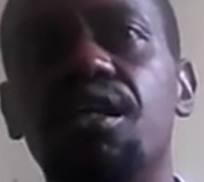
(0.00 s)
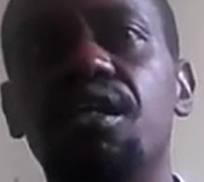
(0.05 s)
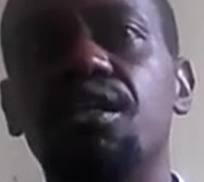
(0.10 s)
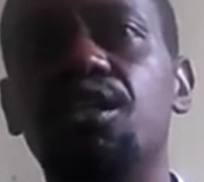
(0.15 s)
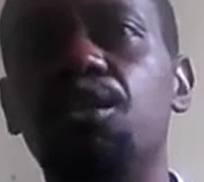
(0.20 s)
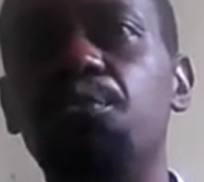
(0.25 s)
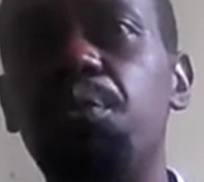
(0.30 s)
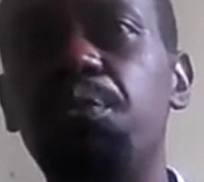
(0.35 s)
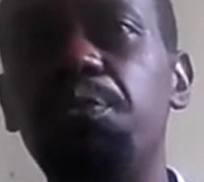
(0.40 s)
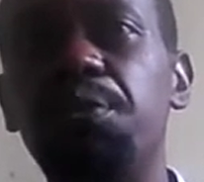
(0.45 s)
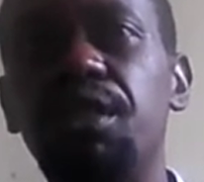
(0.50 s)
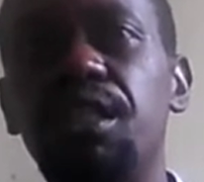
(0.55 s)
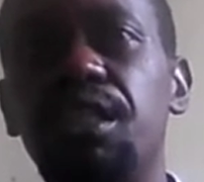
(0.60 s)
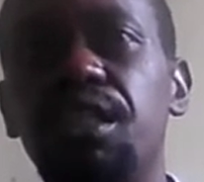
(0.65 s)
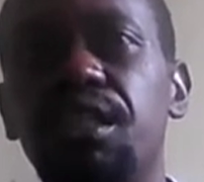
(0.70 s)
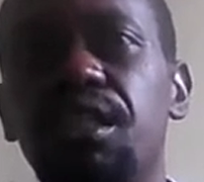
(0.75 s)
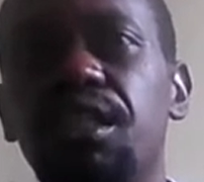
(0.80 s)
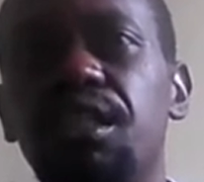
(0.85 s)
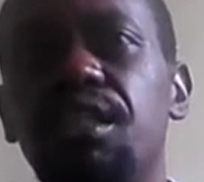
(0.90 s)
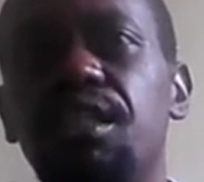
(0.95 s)
The
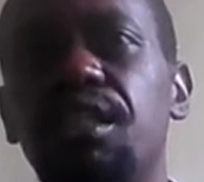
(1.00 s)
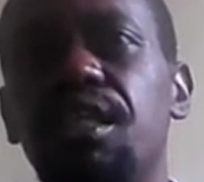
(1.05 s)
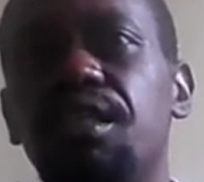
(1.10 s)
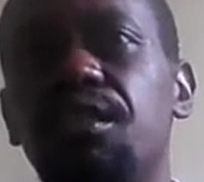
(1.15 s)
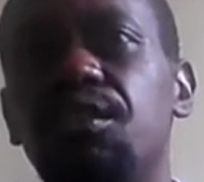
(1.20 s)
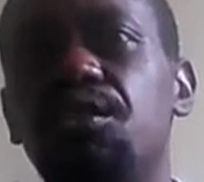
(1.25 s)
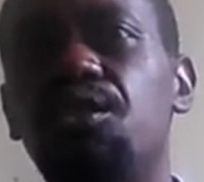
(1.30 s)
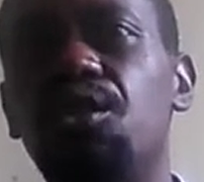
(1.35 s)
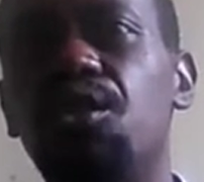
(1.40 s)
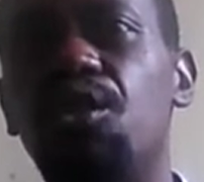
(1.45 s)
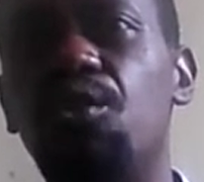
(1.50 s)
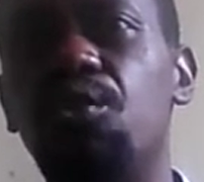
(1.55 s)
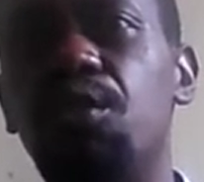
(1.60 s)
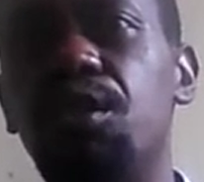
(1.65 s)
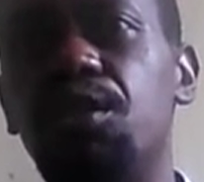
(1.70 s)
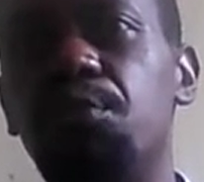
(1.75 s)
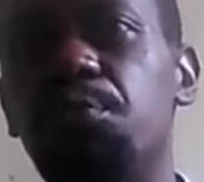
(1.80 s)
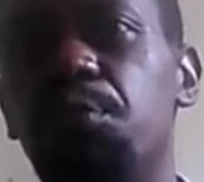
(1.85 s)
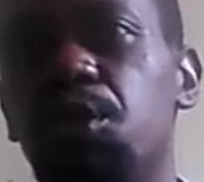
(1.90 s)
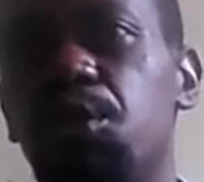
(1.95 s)
population at the
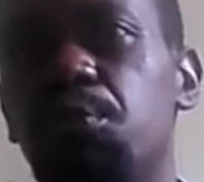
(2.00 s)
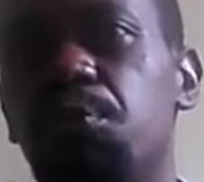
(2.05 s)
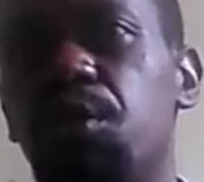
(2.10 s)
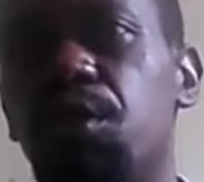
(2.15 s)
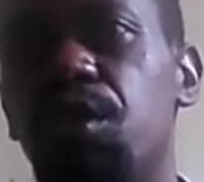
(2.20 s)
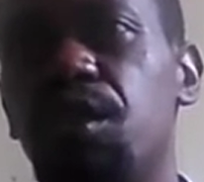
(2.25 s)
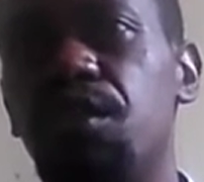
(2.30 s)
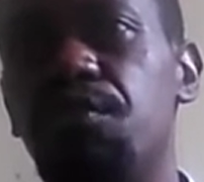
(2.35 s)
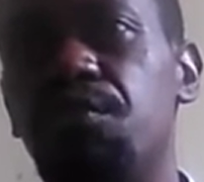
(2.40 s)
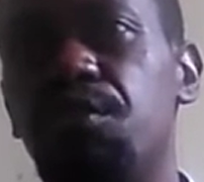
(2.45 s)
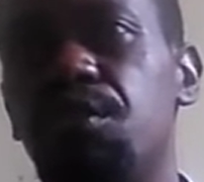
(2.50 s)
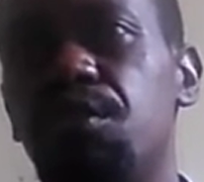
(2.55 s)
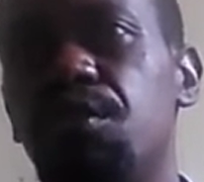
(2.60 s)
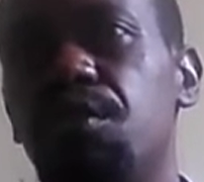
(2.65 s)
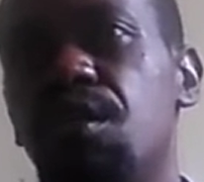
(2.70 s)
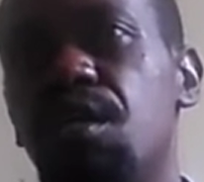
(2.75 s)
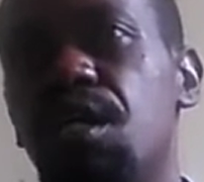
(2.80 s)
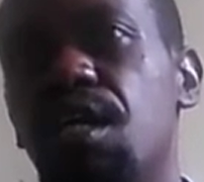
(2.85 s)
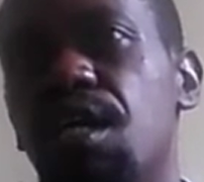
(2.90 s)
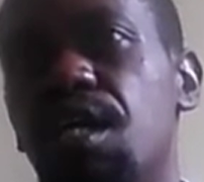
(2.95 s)
lowest possible level
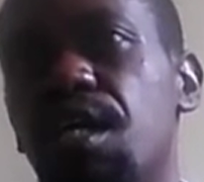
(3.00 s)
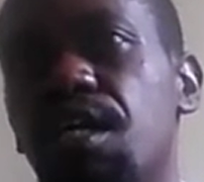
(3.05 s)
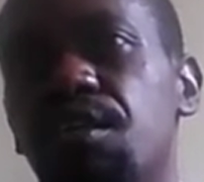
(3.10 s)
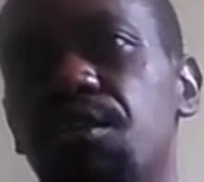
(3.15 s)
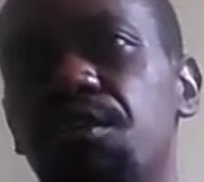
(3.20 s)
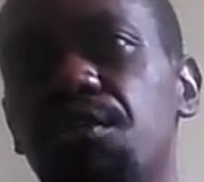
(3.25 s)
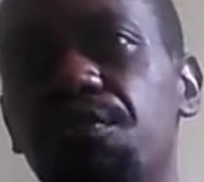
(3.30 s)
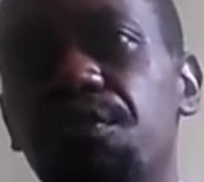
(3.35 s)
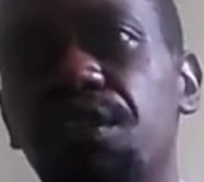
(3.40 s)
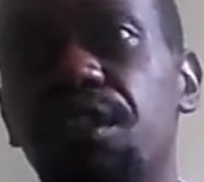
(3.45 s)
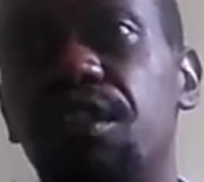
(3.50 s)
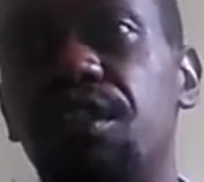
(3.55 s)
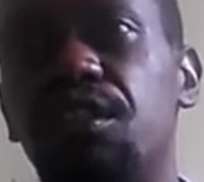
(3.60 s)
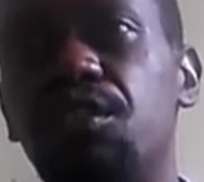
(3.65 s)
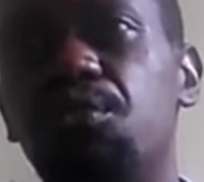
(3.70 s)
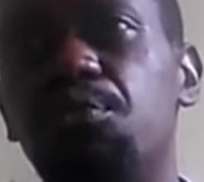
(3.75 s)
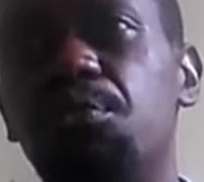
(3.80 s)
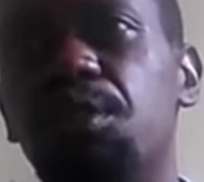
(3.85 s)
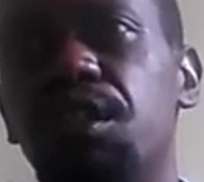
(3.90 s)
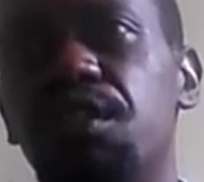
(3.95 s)
are the first to
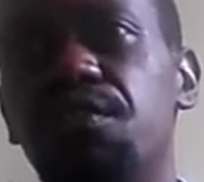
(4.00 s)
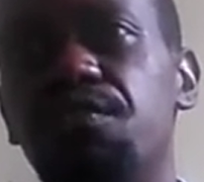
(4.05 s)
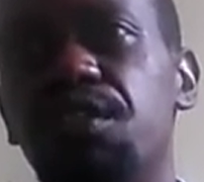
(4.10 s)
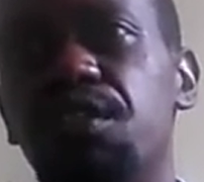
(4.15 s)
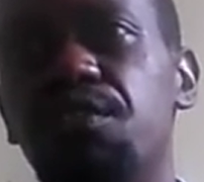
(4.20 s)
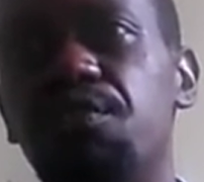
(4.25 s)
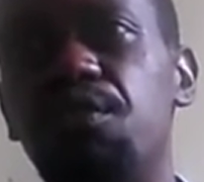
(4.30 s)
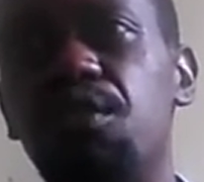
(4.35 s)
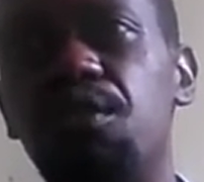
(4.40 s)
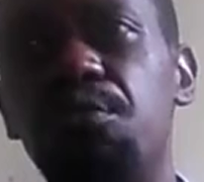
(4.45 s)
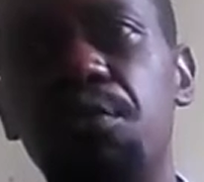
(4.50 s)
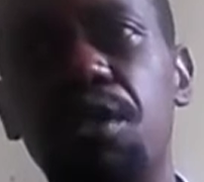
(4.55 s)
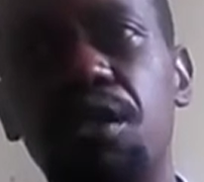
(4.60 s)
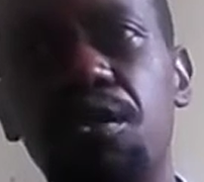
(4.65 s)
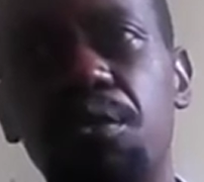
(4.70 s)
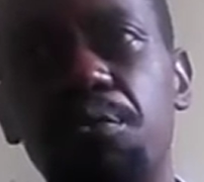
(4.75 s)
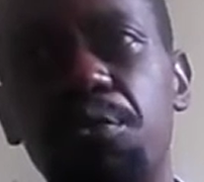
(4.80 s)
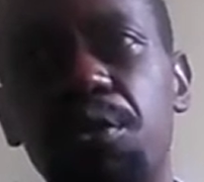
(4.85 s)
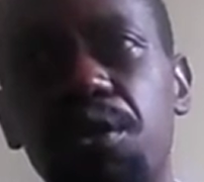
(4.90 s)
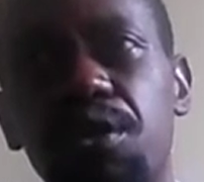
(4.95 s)
benefit from our
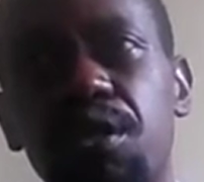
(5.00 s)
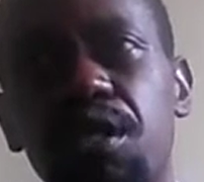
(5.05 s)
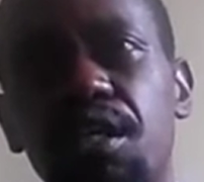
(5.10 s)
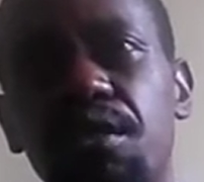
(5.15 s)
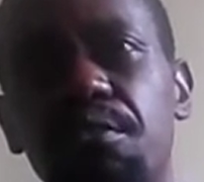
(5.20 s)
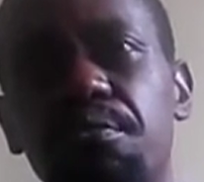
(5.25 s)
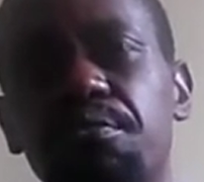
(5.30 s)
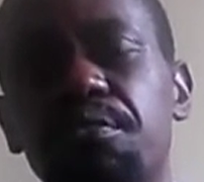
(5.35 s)
program.